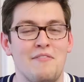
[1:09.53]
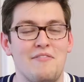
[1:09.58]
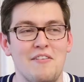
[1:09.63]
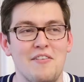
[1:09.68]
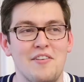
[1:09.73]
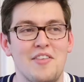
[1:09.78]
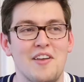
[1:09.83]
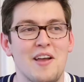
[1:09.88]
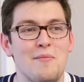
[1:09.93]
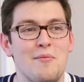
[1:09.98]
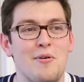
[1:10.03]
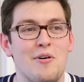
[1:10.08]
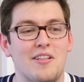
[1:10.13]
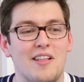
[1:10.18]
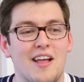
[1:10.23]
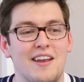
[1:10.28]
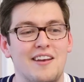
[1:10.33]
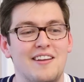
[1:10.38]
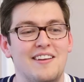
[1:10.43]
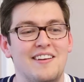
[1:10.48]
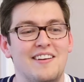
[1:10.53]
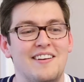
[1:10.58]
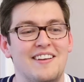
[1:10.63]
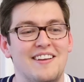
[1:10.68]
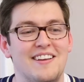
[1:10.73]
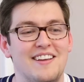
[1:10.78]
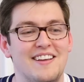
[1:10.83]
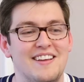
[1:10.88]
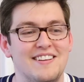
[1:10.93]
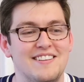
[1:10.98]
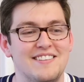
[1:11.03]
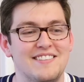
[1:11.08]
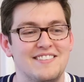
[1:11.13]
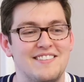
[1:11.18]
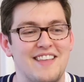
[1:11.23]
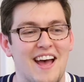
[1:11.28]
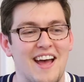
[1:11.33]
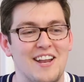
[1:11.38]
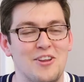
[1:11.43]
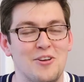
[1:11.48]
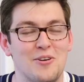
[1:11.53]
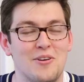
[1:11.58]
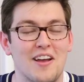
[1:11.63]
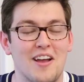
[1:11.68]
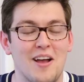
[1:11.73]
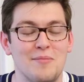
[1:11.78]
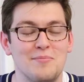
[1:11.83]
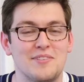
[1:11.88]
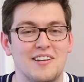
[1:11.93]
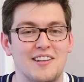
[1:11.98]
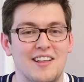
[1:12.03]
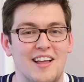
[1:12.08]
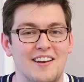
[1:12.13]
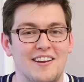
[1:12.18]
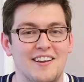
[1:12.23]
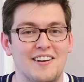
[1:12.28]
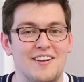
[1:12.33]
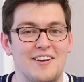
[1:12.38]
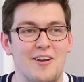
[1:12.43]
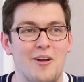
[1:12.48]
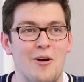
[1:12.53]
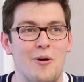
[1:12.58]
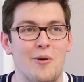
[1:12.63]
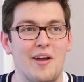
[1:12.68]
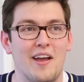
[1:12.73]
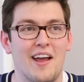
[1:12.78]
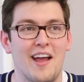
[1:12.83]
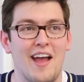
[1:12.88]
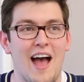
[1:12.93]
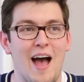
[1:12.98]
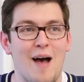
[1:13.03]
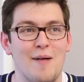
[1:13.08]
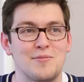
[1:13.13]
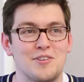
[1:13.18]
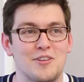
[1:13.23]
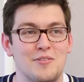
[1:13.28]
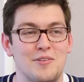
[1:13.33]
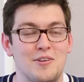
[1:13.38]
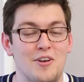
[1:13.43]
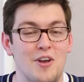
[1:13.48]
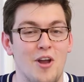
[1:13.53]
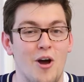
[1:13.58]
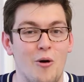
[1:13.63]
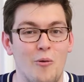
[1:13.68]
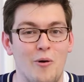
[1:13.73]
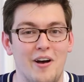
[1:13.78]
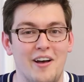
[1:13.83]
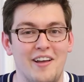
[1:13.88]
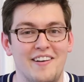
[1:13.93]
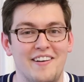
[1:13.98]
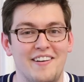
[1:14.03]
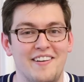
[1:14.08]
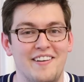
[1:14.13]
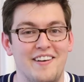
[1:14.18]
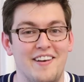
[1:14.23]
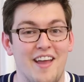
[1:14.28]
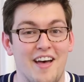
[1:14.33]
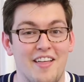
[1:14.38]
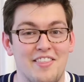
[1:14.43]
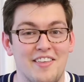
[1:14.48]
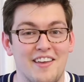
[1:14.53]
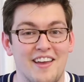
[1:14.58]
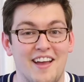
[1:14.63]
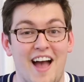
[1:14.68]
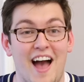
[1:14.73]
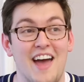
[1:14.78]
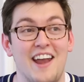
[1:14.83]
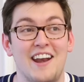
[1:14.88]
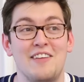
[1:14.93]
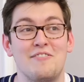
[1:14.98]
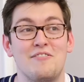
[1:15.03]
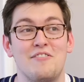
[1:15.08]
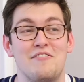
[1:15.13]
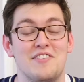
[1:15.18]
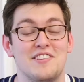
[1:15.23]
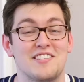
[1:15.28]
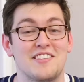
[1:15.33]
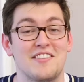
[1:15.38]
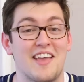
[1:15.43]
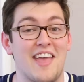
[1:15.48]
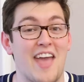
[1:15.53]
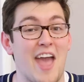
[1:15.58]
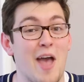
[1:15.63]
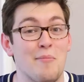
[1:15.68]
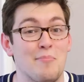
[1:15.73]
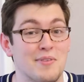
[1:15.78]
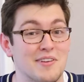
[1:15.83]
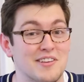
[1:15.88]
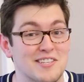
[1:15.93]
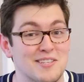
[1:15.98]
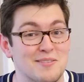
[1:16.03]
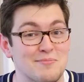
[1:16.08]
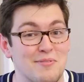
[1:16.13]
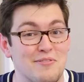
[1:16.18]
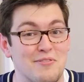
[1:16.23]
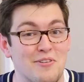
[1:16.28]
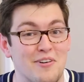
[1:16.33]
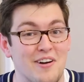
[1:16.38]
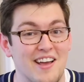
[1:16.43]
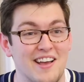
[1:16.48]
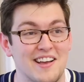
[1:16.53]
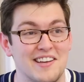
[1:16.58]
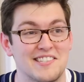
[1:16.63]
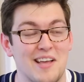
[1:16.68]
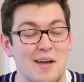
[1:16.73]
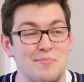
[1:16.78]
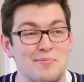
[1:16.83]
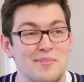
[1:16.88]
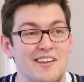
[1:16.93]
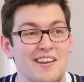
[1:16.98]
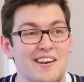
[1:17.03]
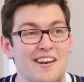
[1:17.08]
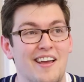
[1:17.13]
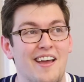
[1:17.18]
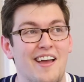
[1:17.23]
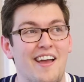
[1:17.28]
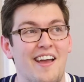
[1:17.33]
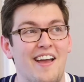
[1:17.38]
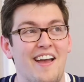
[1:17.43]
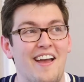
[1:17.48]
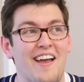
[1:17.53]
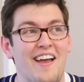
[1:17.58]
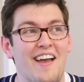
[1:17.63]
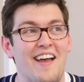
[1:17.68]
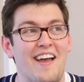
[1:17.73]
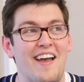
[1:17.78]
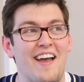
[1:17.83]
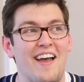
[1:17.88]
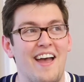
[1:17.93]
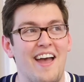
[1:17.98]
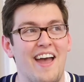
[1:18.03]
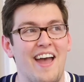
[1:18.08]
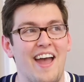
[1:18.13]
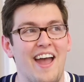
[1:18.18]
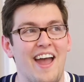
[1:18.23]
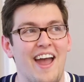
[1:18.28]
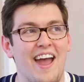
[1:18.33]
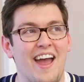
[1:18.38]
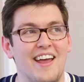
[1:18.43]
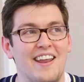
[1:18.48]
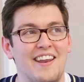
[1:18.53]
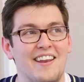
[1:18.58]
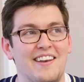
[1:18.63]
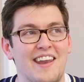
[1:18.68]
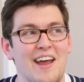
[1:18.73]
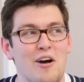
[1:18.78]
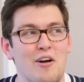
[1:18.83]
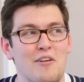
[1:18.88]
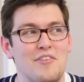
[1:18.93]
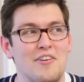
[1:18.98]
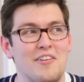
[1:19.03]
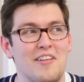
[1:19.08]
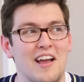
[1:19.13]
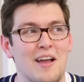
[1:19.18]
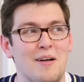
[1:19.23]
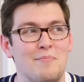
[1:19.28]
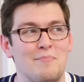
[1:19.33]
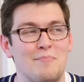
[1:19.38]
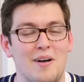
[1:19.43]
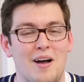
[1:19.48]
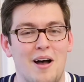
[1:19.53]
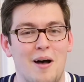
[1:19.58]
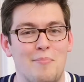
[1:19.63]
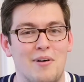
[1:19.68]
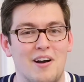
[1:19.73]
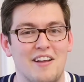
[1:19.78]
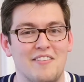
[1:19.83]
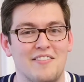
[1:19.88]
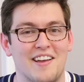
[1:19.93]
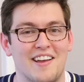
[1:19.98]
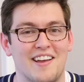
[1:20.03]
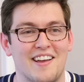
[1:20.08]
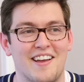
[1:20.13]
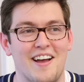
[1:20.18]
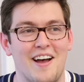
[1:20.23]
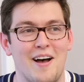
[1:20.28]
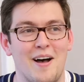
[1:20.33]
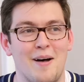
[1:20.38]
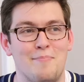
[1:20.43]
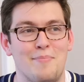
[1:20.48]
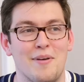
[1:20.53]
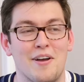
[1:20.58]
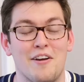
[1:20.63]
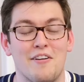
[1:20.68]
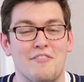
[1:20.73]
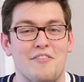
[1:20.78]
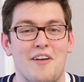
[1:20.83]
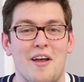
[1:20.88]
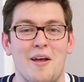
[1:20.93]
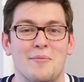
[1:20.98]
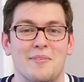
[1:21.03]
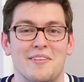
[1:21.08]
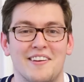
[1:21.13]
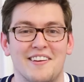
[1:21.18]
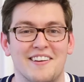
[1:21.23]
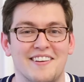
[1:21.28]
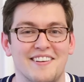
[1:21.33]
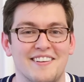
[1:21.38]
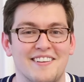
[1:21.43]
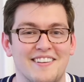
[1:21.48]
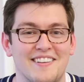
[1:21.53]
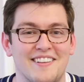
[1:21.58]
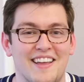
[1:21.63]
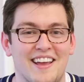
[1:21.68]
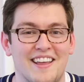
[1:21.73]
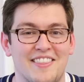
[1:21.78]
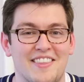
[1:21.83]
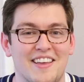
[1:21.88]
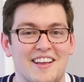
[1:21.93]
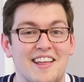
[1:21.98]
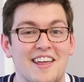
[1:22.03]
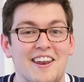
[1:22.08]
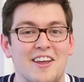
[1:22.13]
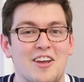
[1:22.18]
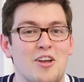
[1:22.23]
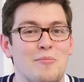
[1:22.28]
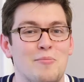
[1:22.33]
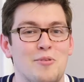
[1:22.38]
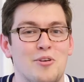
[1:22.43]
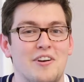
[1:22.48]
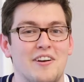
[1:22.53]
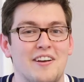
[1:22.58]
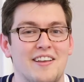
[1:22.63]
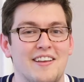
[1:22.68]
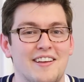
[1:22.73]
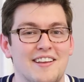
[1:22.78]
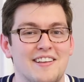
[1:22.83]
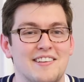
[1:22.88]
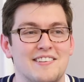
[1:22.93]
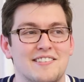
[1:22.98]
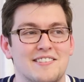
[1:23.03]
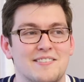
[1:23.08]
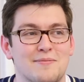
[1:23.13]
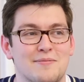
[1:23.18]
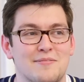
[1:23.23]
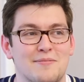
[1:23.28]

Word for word: favorite thing about Glendon is that you can come to Glendon knowing absolutely no one, nothing. I didn't even visit the campus before I accepted, and now I feel like I'm a part of like a bigger family. Like the Glendon community is